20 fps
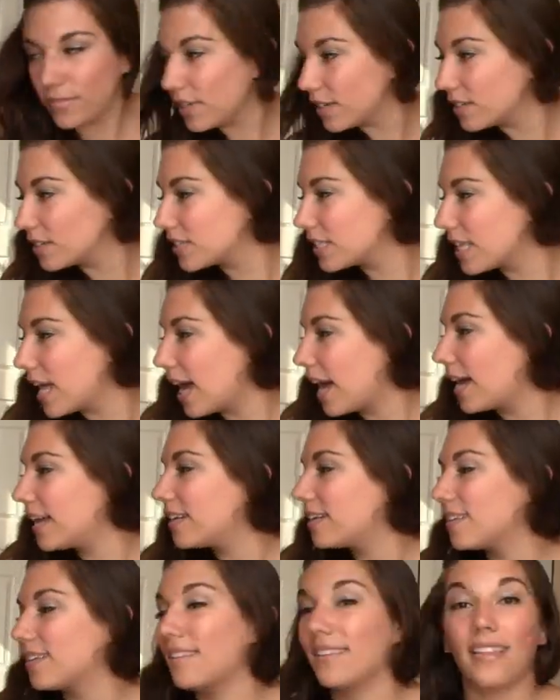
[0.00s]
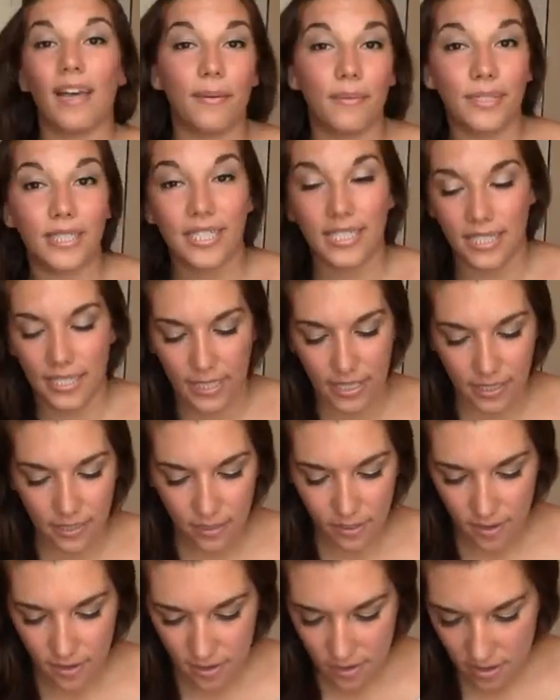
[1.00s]
there's that. That was
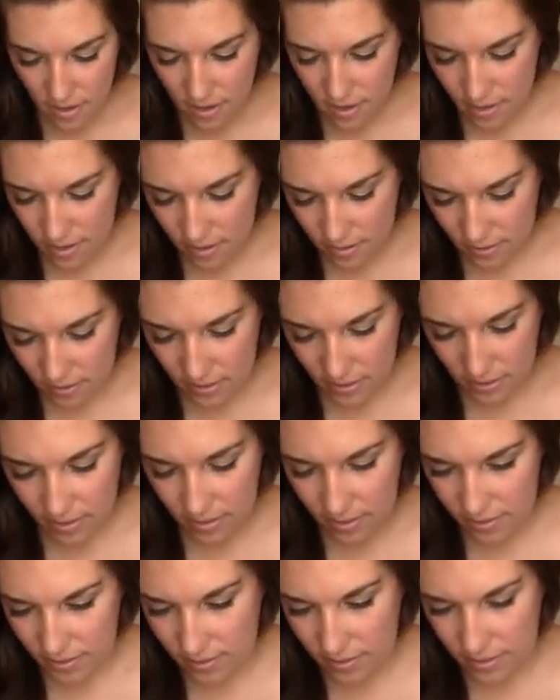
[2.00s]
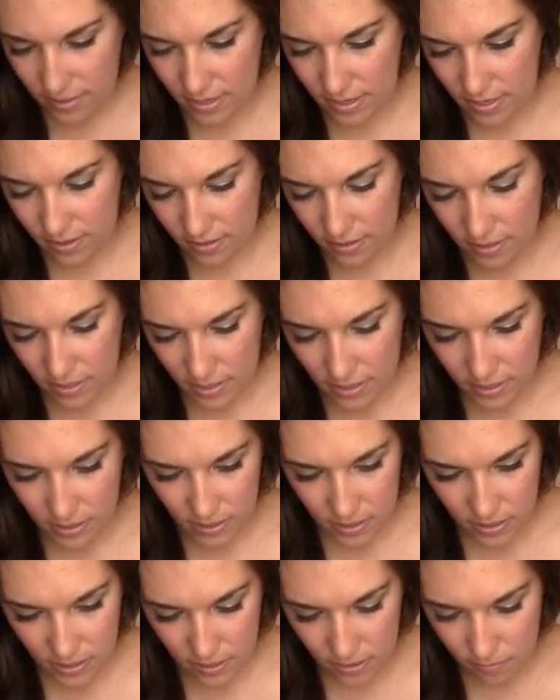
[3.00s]
easy. Okay, now the
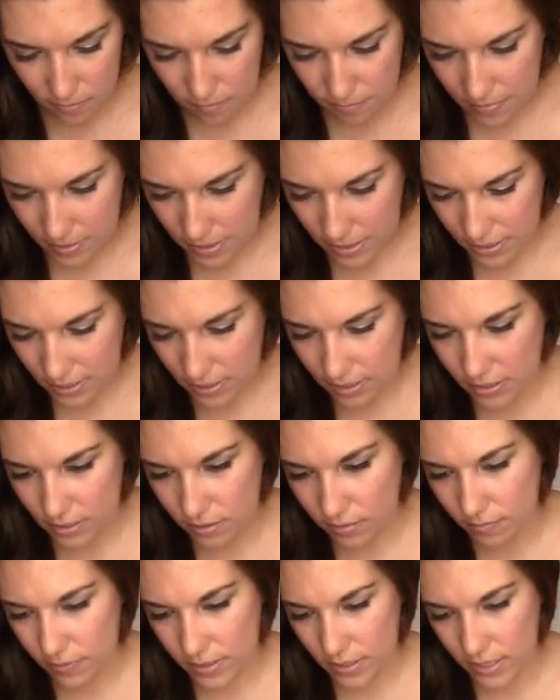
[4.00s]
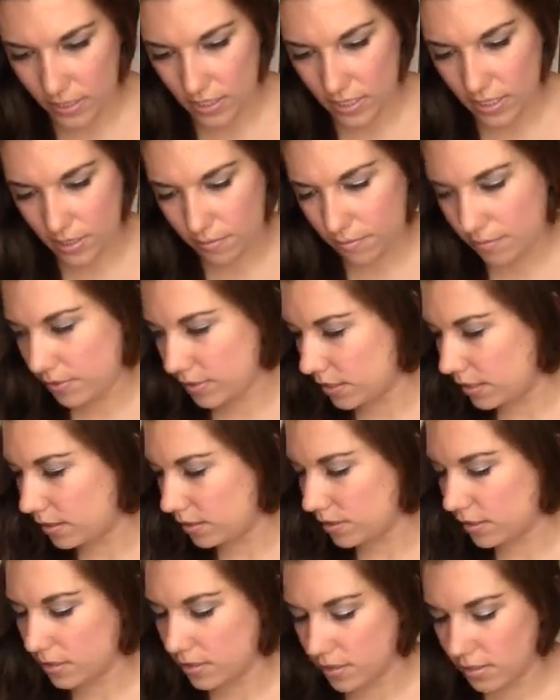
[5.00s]
next little box. Let's find the tape.
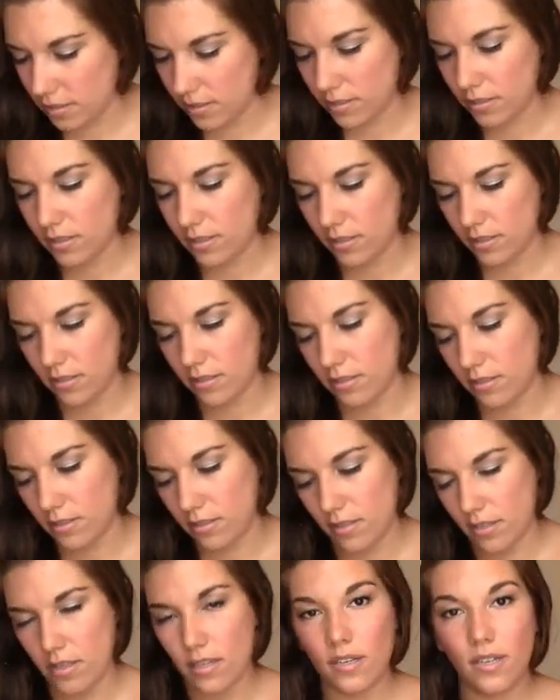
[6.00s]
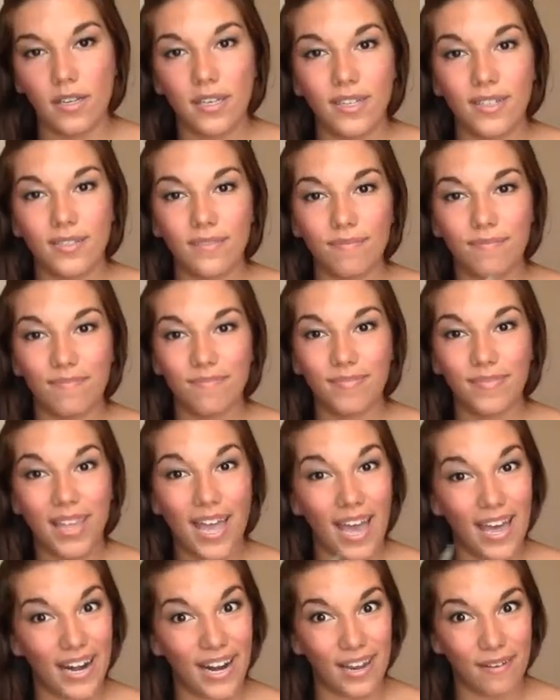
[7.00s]
There it is.
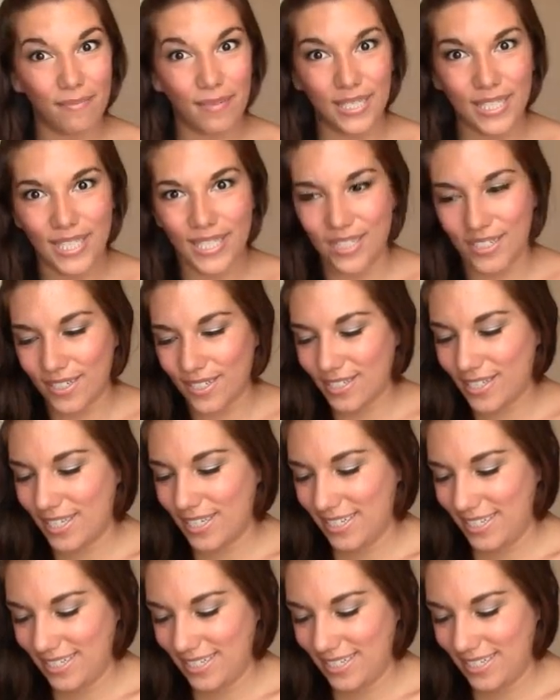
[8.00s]
And I have my scissors.